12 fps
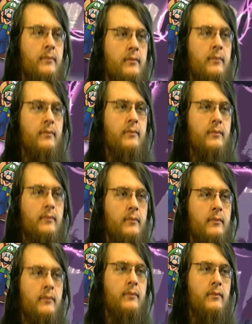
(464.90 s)
forge your
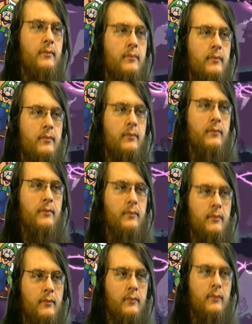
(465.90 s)
own path.
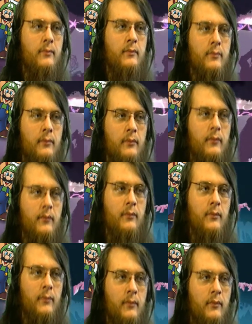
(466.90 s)

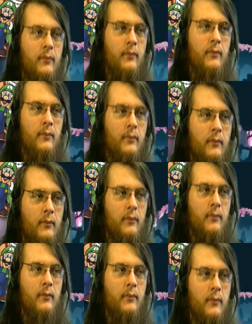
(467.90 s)
Bishop Games was
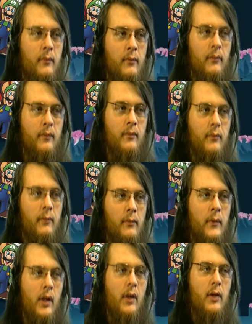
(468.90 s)
kind enough to let us reveal a